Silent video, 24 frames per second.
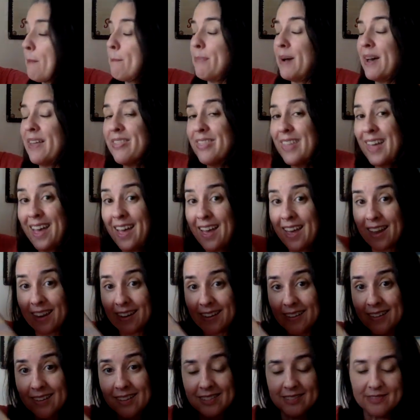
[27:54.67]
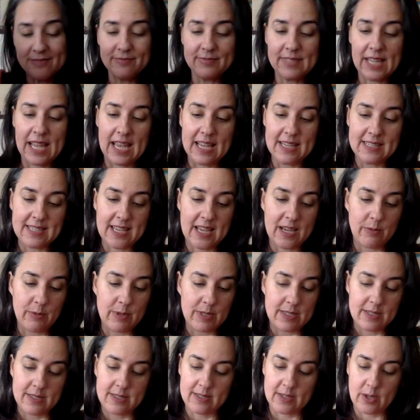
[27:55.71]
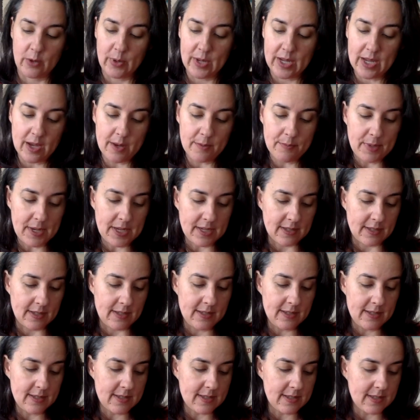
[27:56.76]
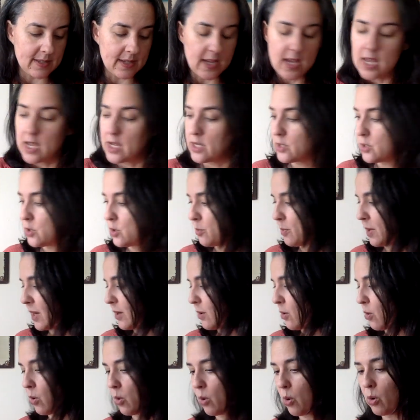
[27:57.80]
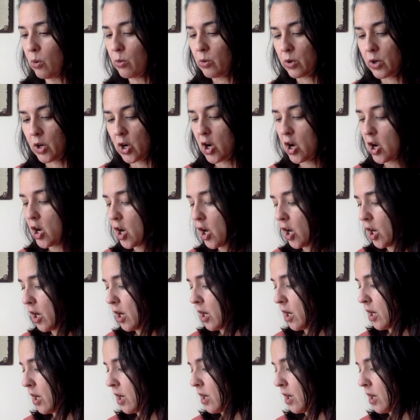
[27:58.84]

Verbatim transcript: But then, as I was sewing on buttons, to my horror,